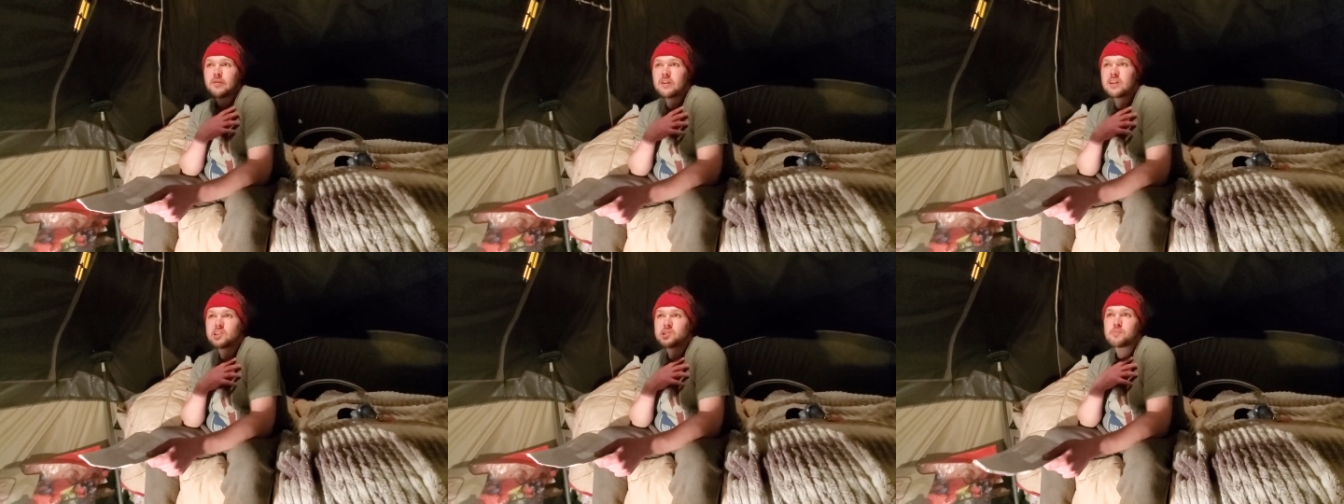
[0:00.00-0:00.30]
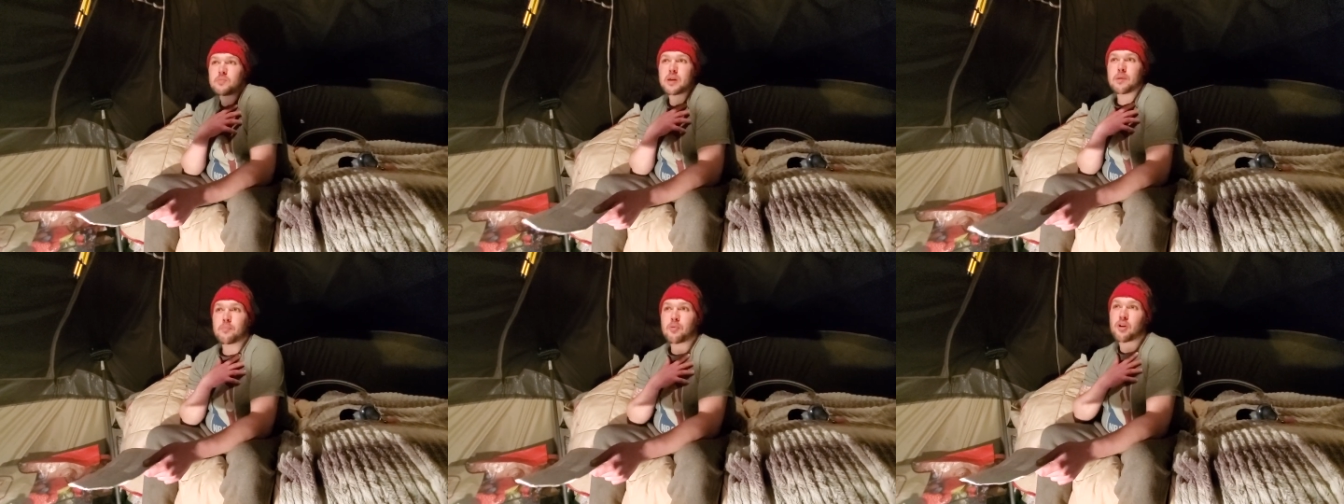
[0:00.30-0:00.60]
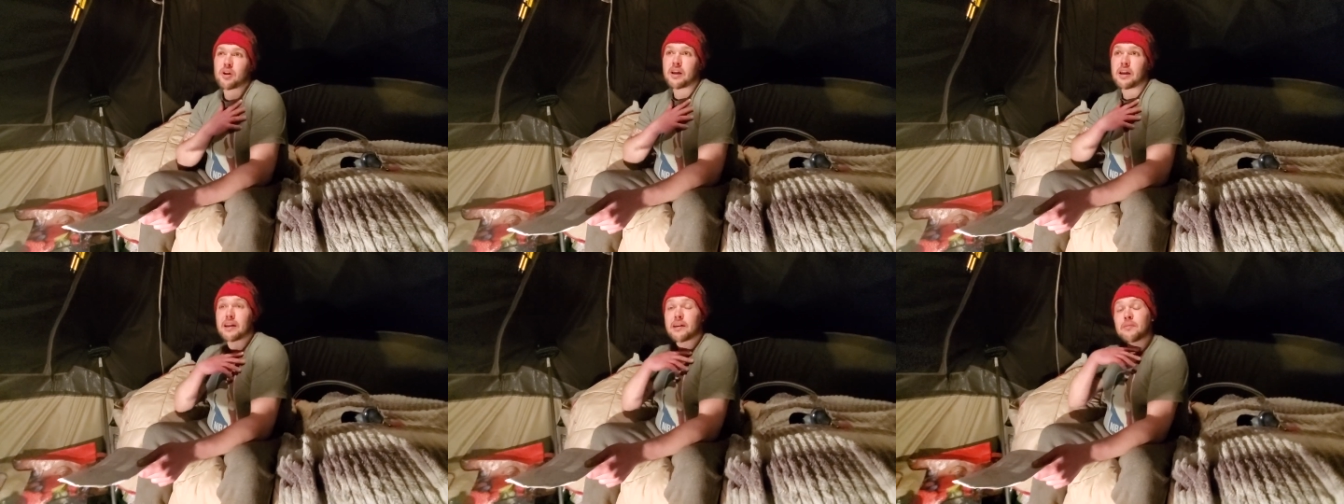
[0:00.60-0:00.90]
is me
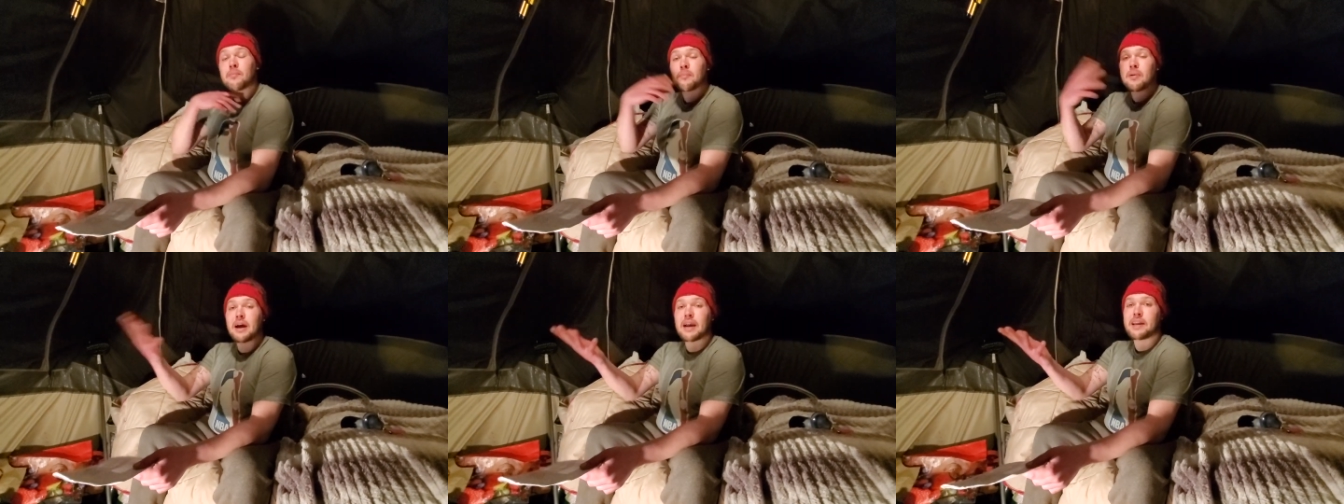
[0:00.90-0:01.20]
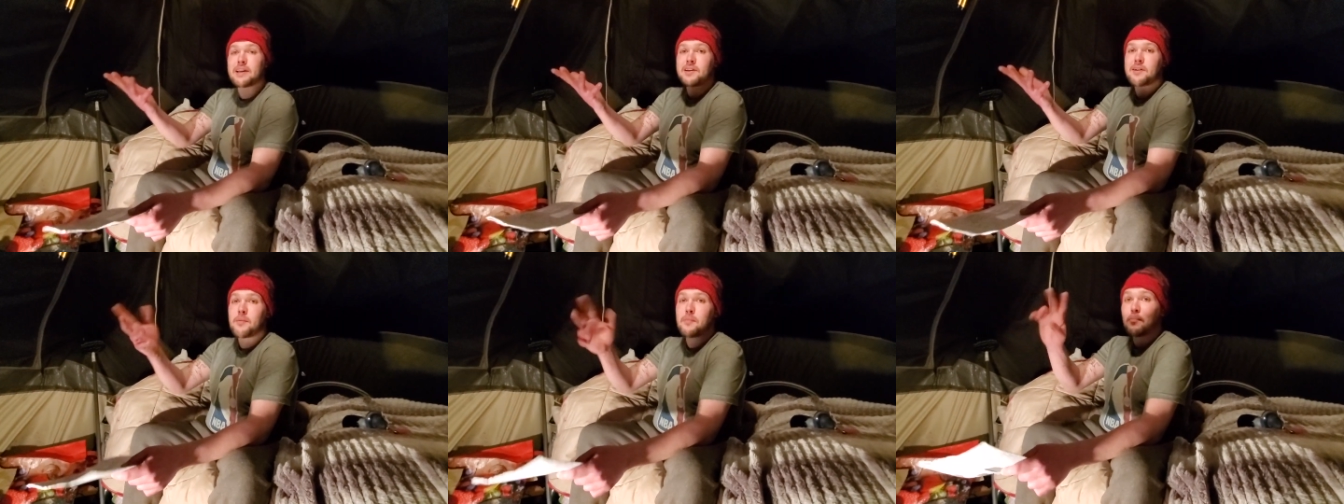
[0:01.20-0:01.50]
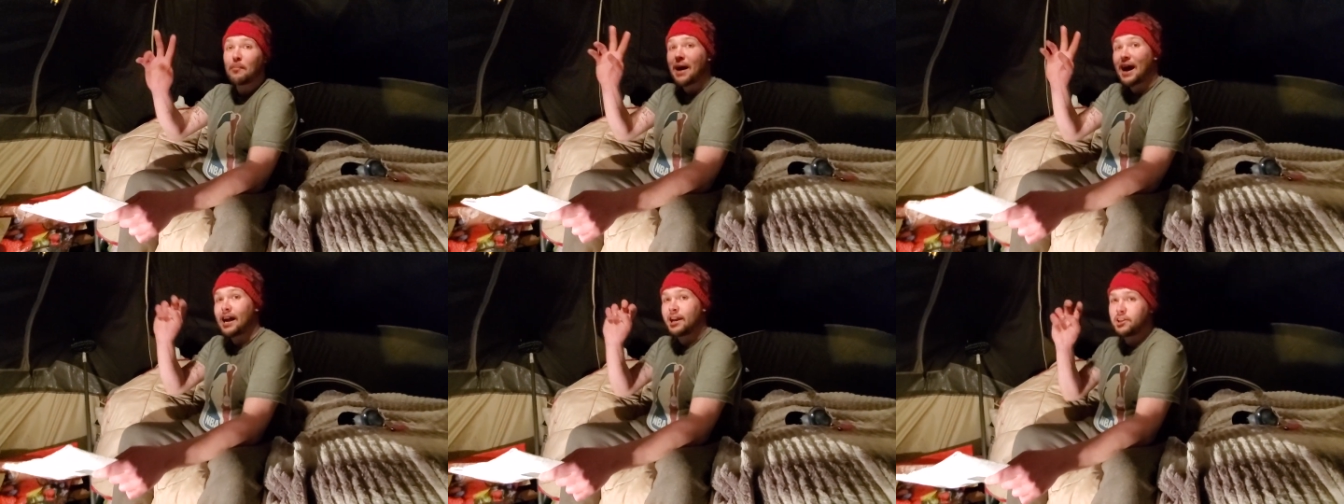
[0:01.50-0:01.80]
putting my
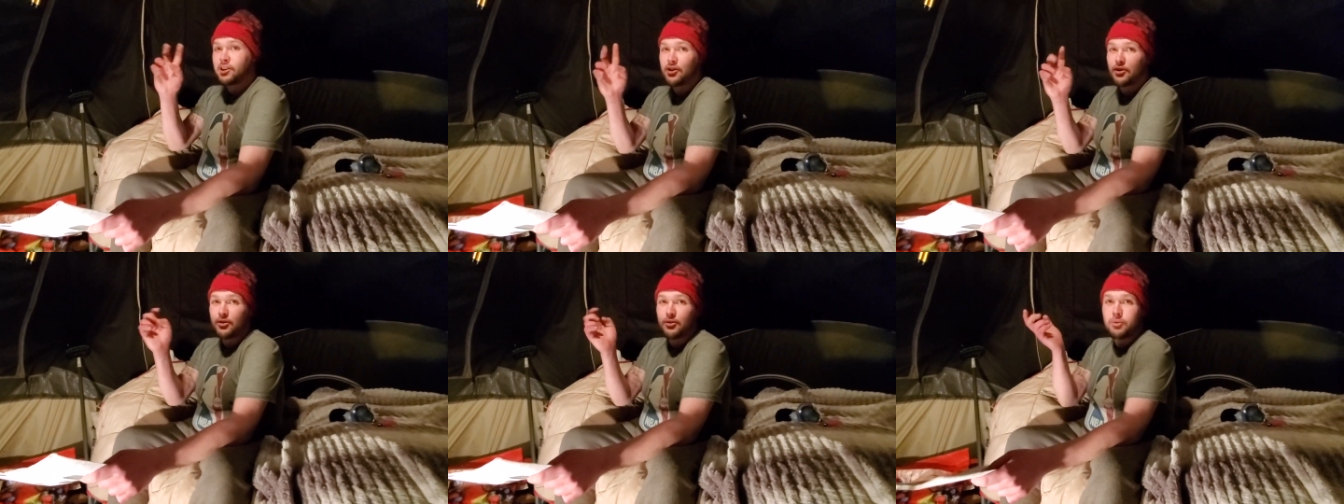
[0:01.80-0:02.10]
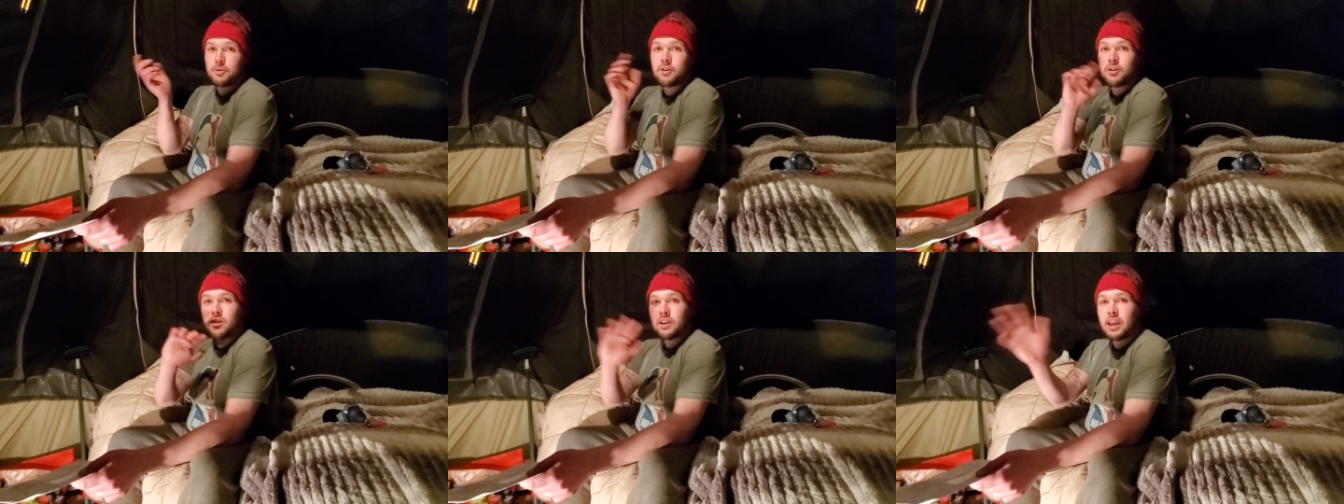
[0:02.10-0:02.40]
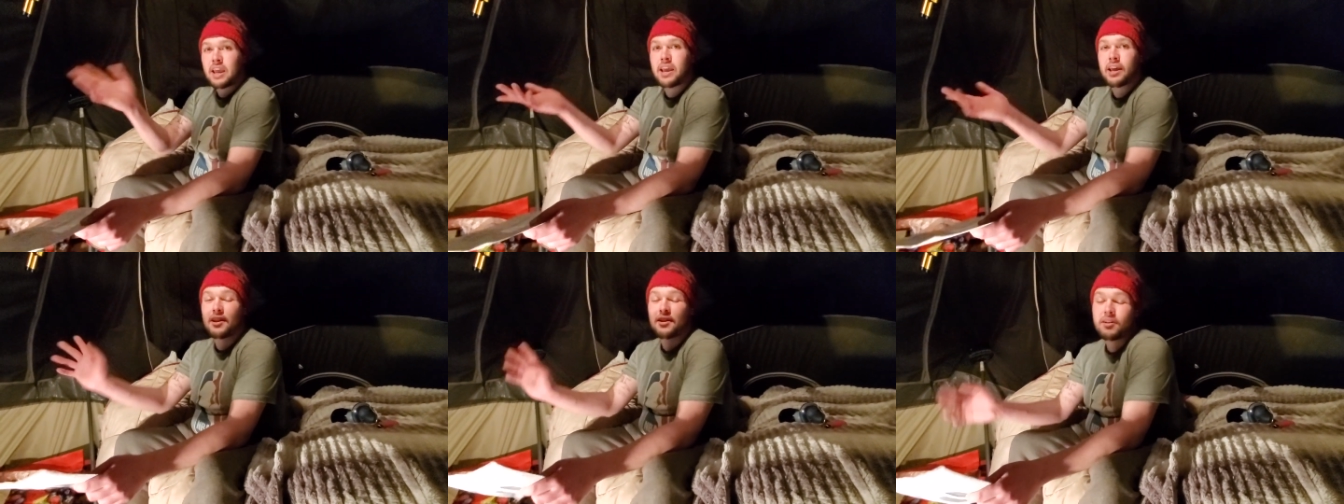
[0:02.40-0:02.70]
my you
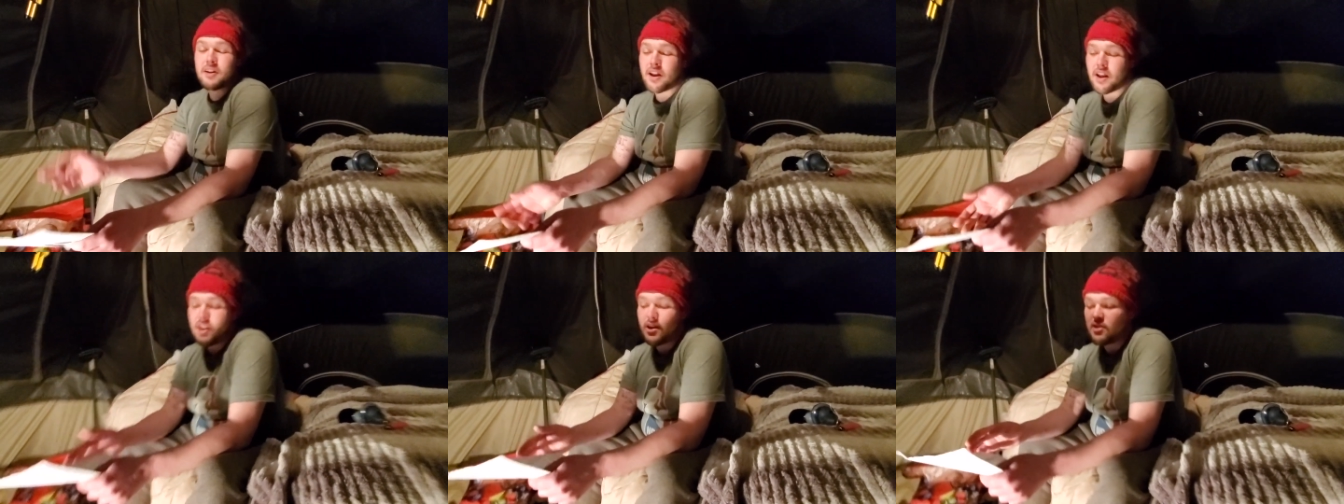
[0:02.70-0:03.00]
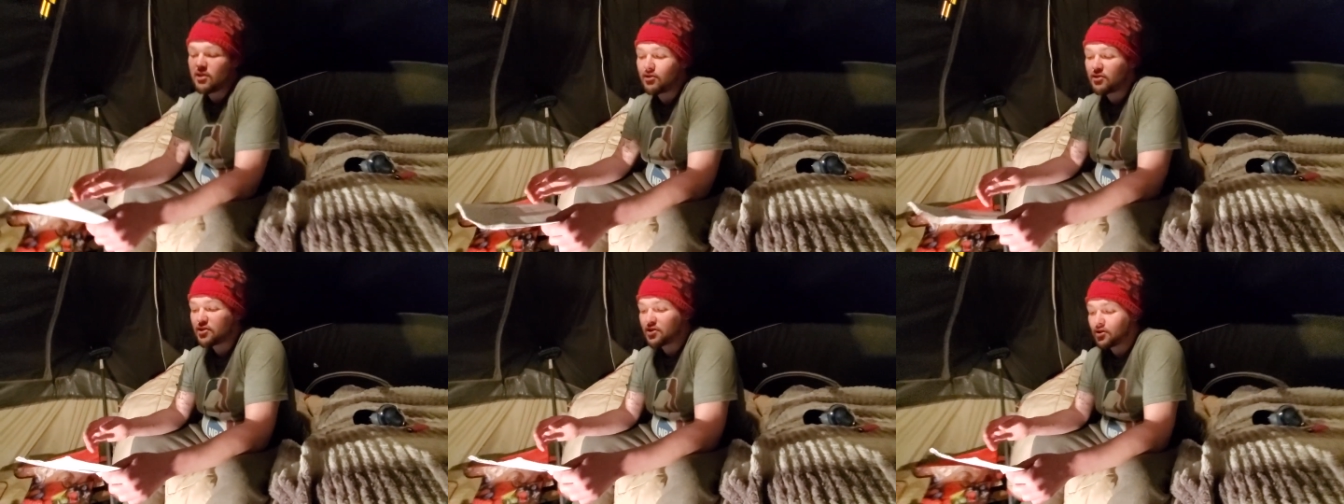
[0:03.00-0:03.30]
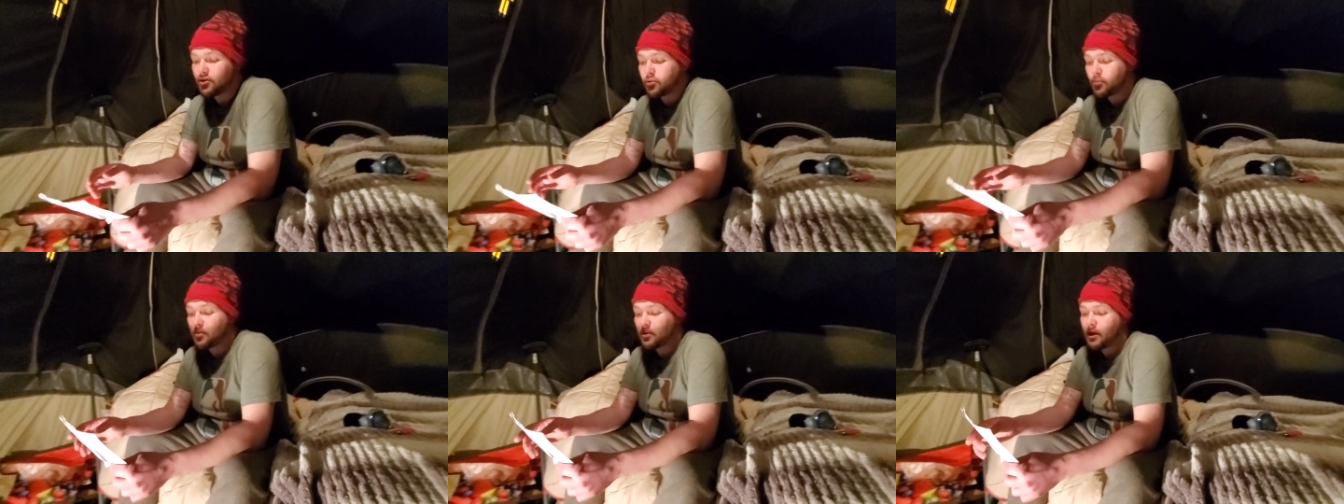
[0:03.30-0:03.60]
in in
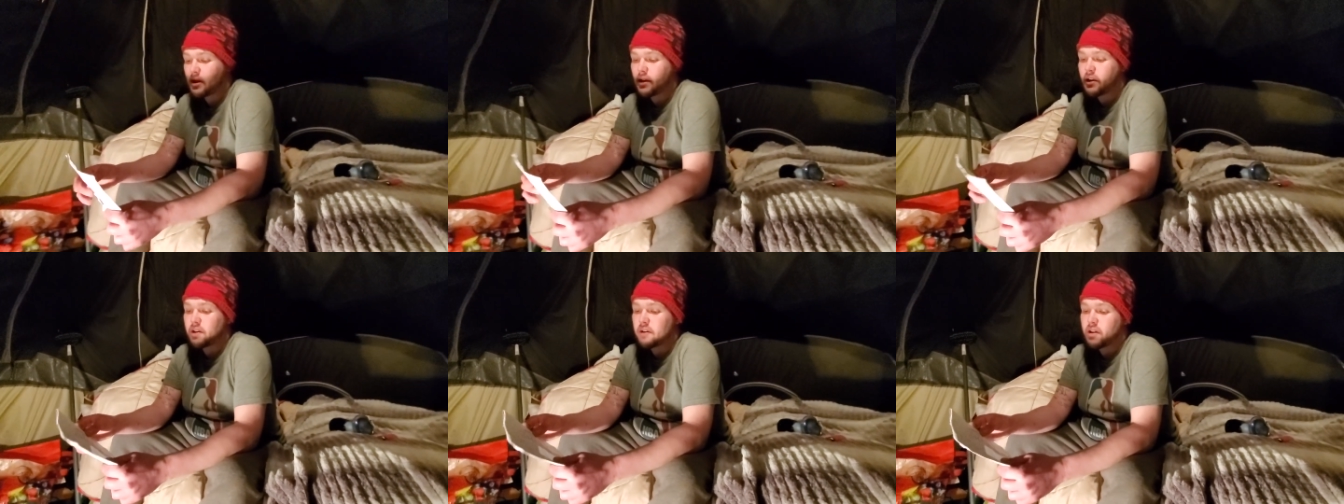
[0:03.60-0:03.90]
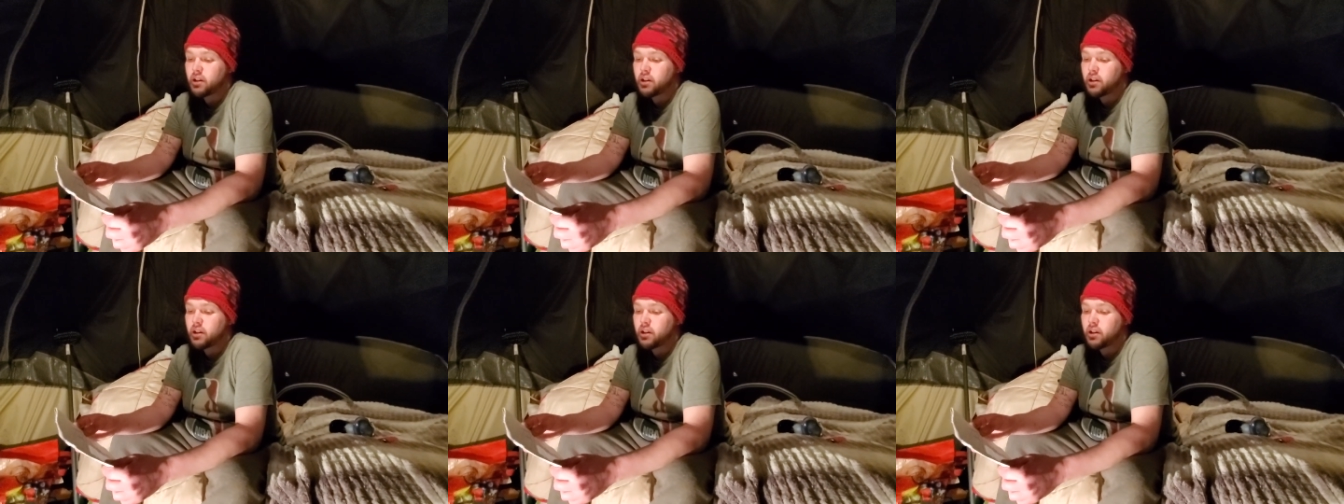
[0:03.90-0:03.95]
YouTube and,